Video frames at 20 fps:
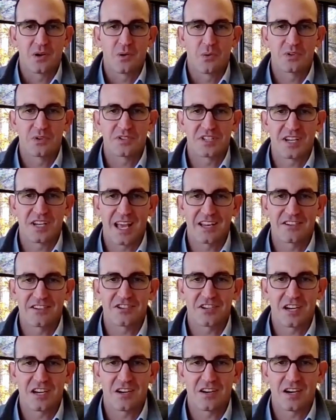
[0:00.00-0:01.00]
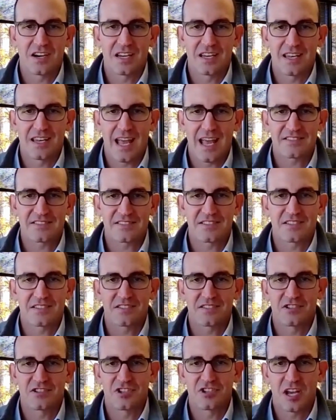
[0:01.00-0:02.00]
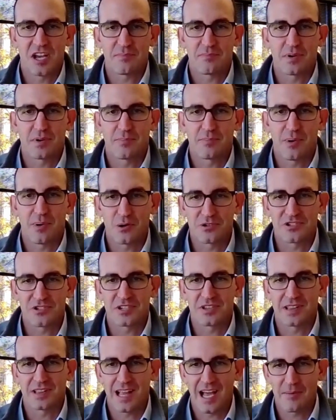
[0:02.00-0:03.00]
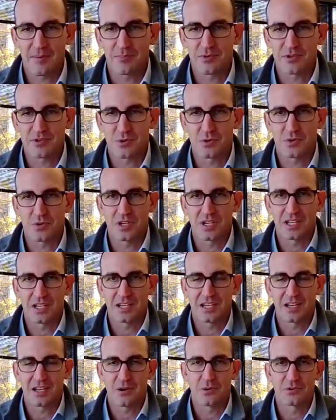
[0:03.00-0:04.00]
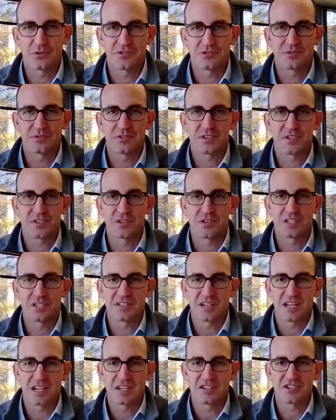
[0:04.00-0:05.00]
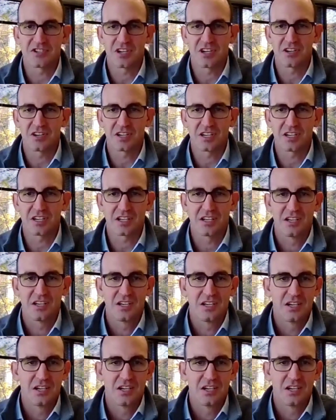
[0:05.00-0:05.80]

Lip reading: was an engineer at NASA's Jet Propulsion Laboratory, and he holds degrees in engineering